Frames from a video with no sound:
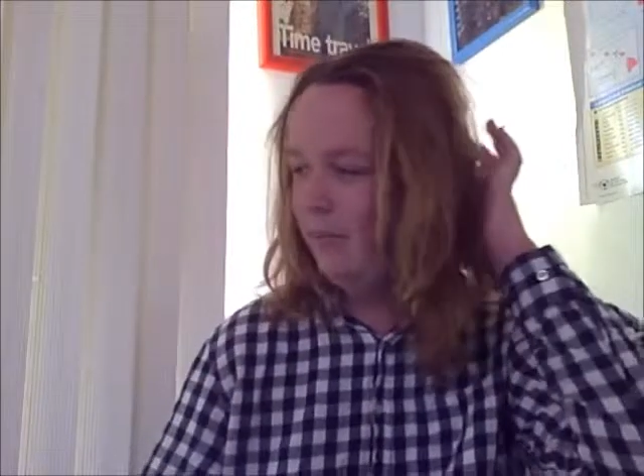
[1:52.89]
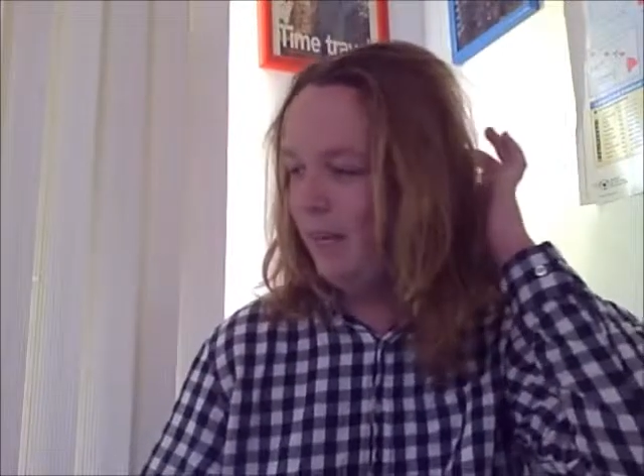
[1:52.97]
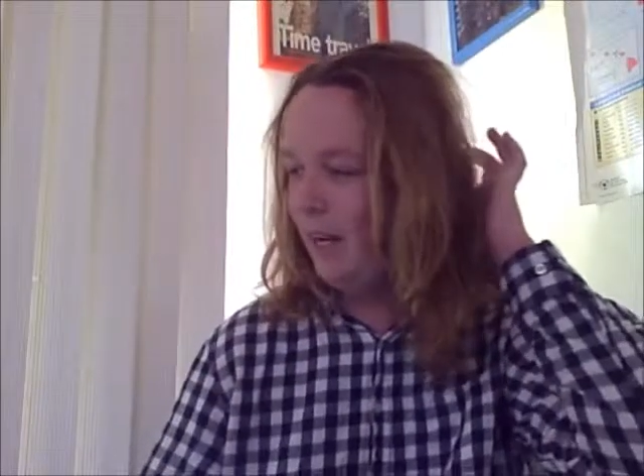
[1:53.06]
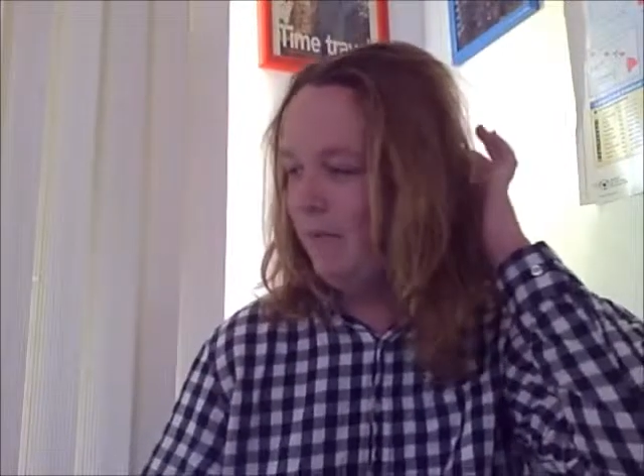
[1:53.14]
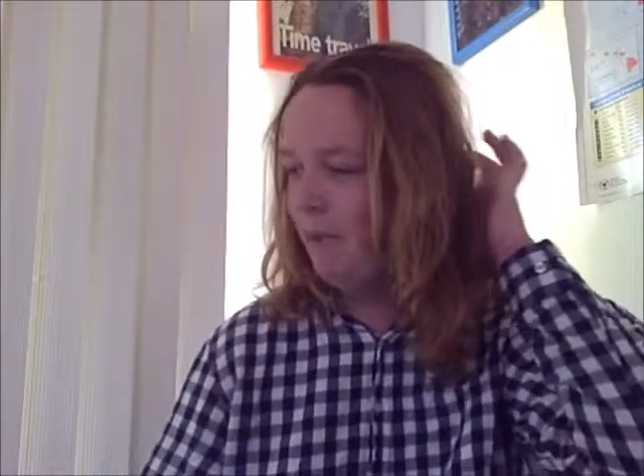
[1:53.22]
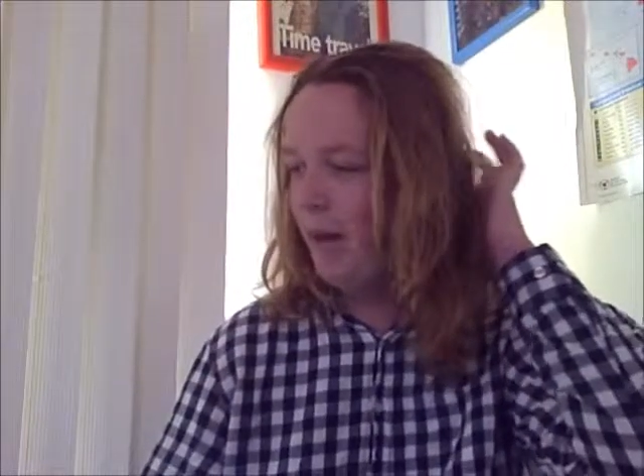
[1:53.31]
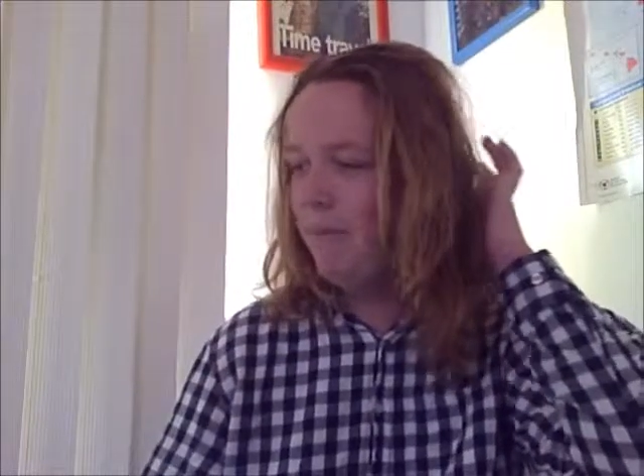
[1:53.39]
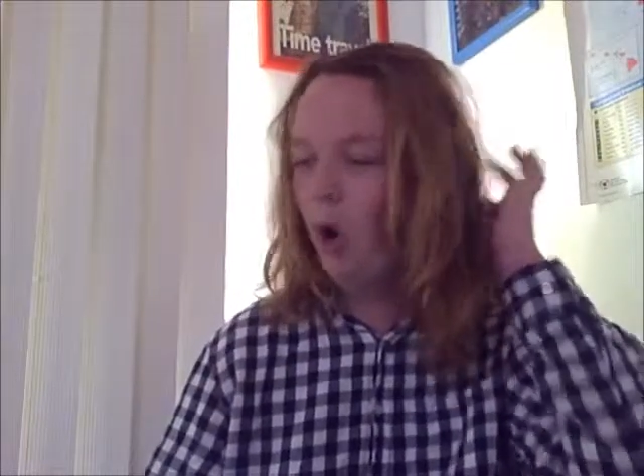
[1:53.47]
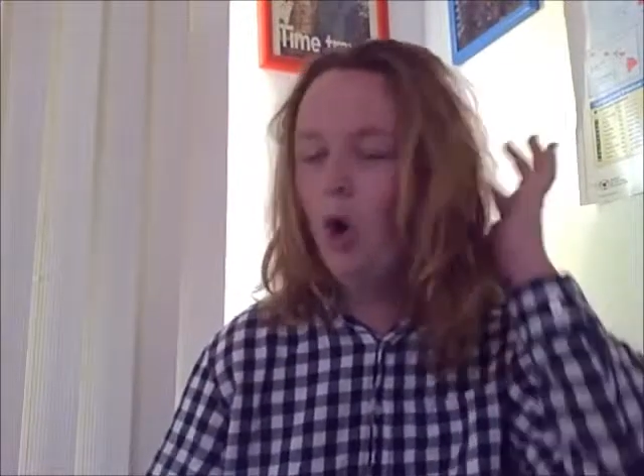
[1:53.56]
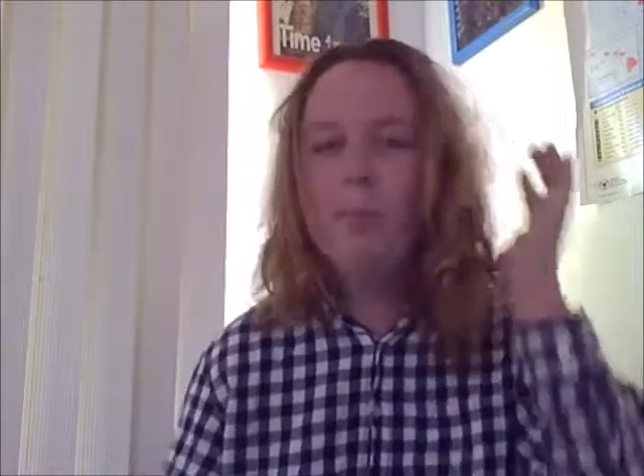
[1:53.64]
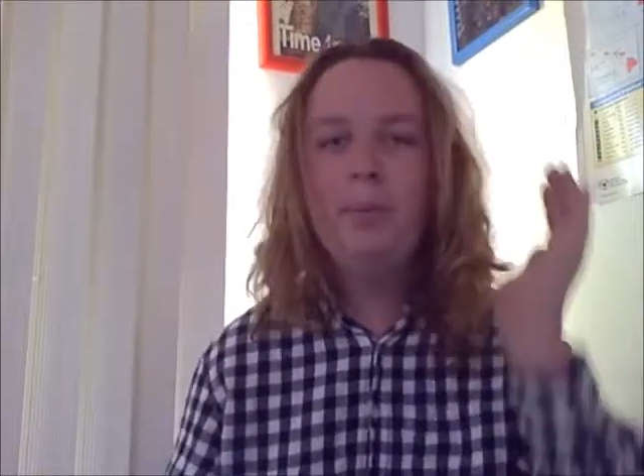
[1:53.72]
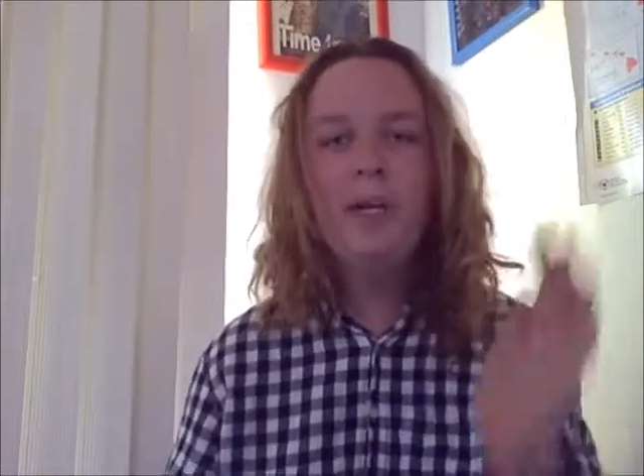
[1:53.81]

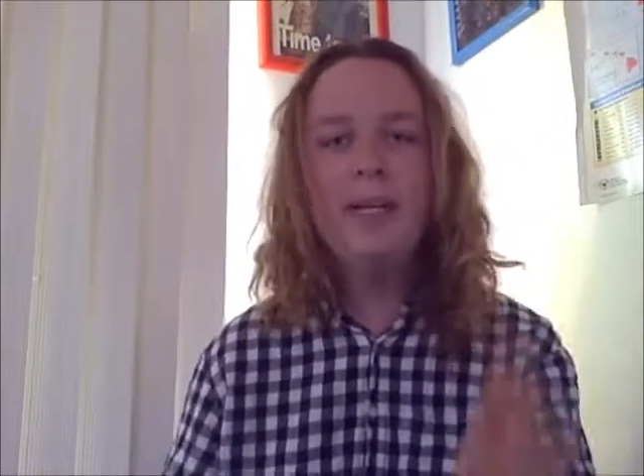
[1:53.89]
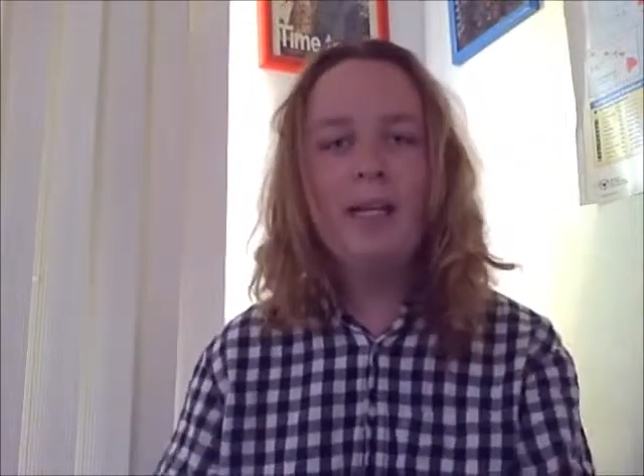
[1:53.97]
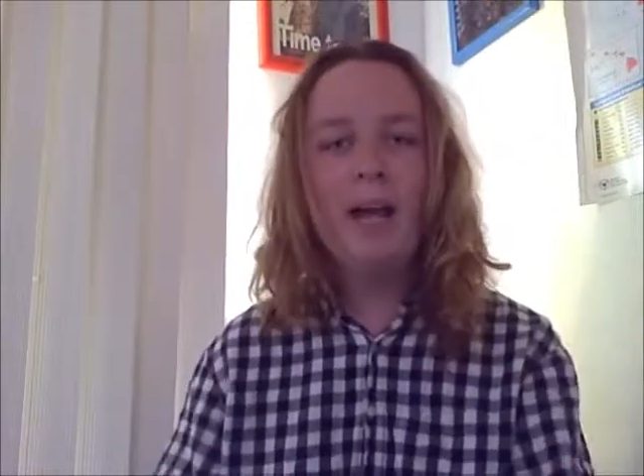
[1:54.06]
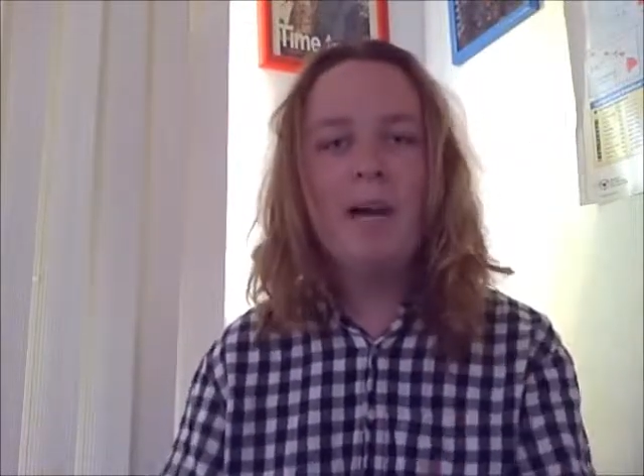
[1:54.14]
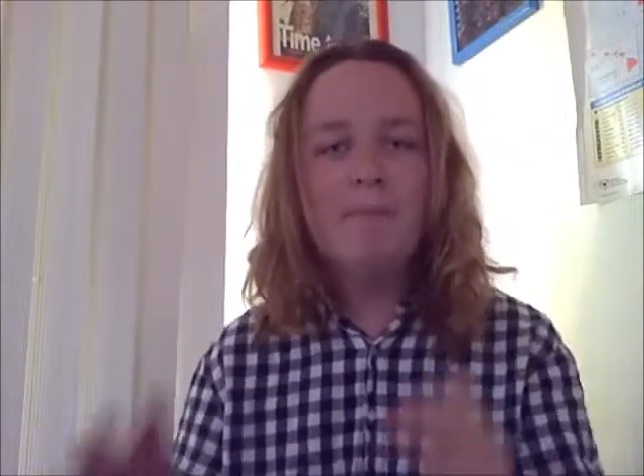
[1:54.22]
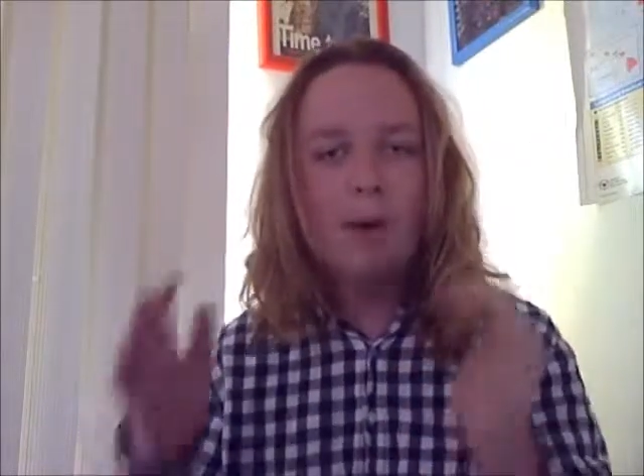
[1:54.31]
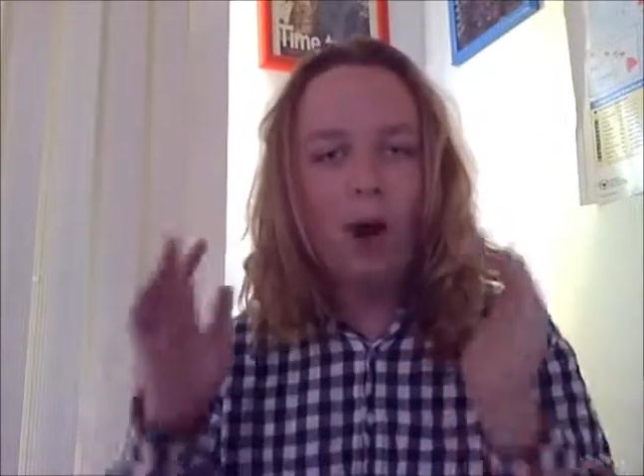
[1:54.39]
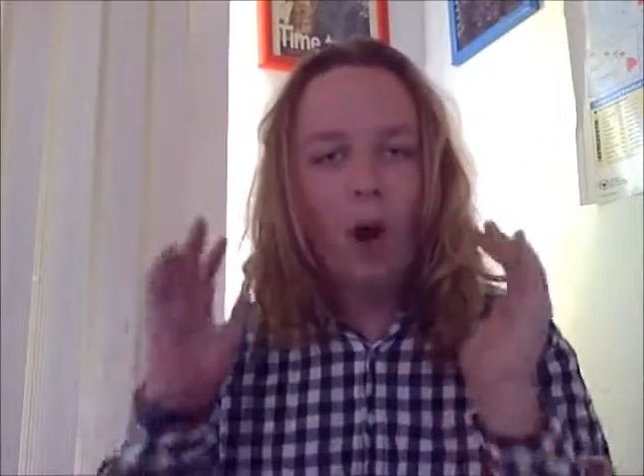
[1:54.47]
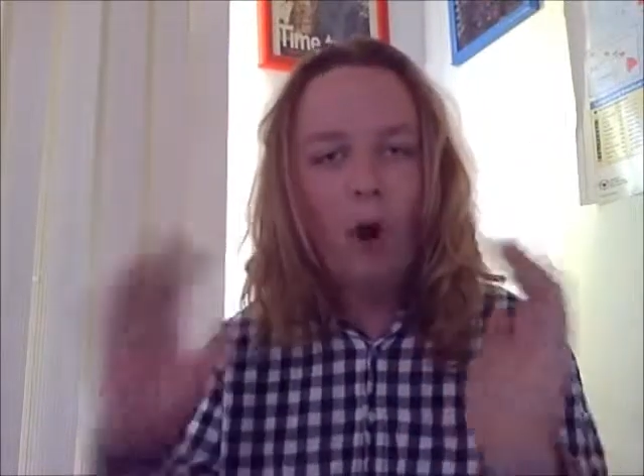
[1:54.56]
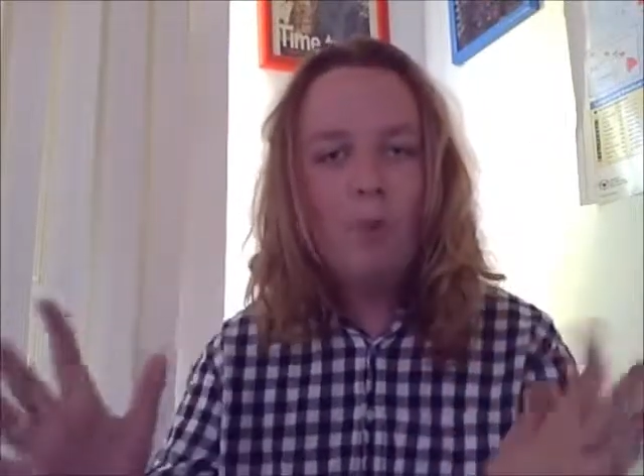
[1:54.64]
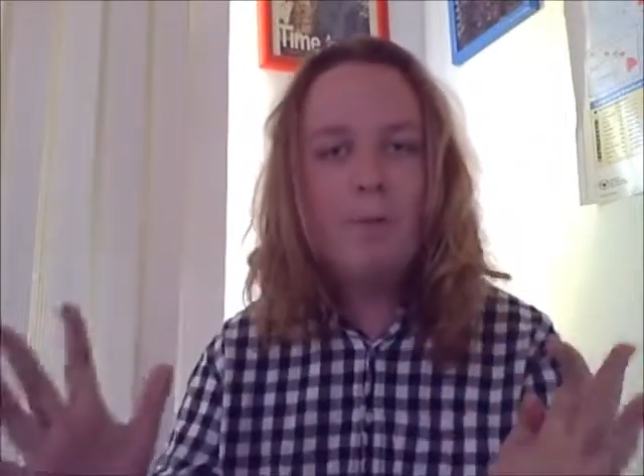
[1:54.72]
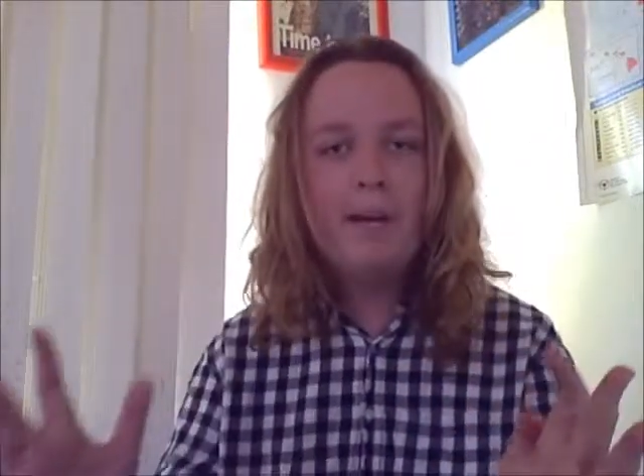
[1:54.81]
I'm
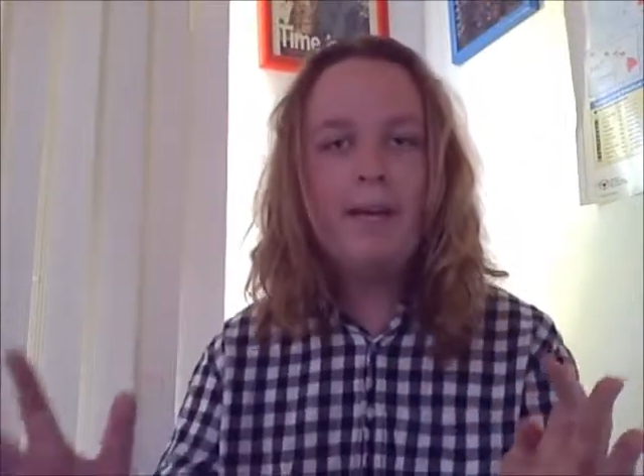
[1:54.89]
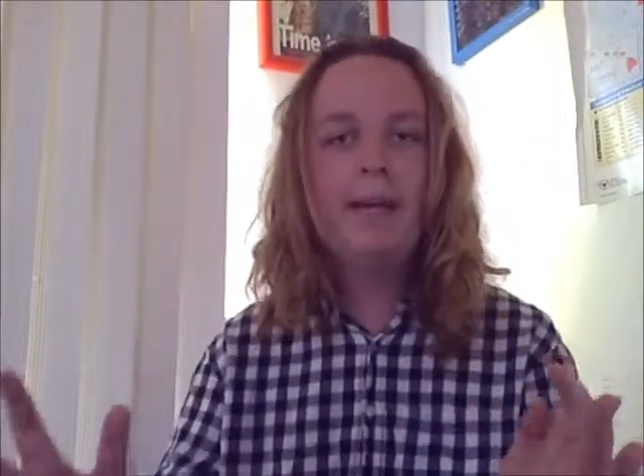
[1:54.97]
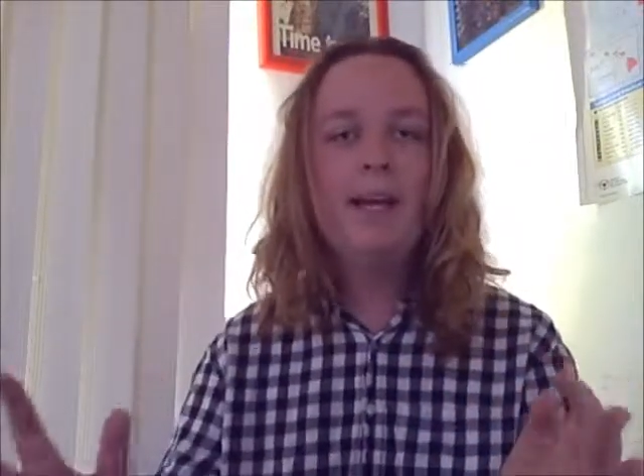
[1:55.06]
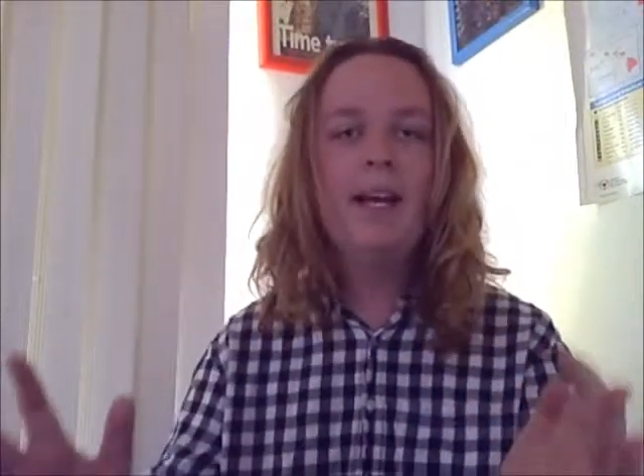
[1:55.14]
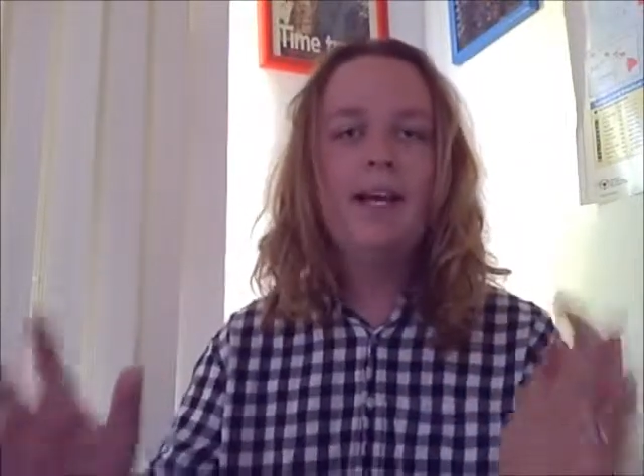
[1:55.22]
hoping